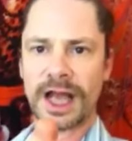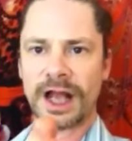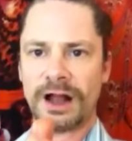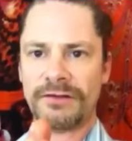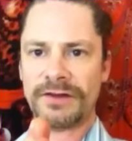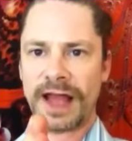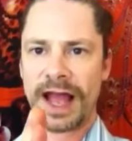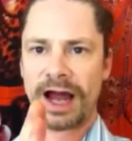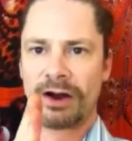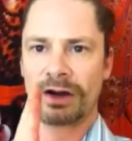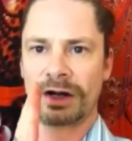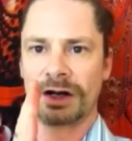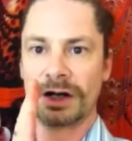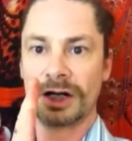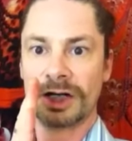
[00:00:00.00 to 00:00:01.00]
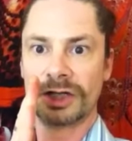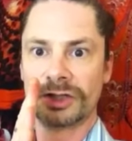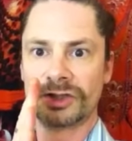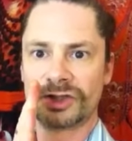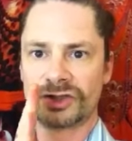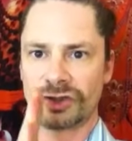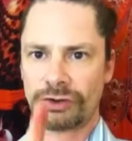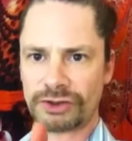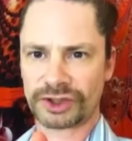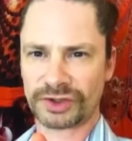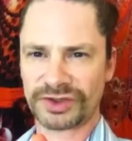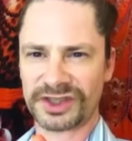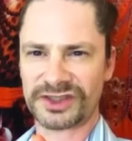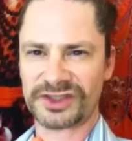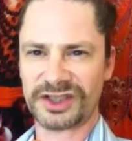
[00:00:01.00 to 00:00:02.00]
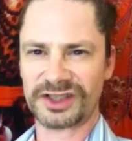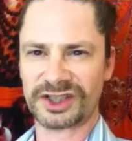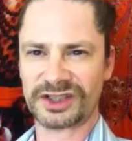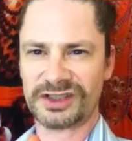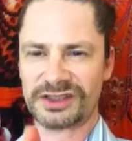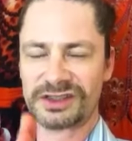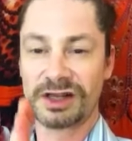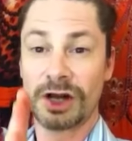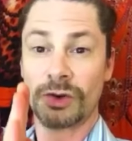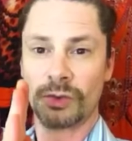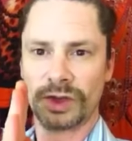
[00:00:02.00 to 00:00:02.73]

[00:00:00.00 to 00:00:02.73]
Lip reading: of our social decisions,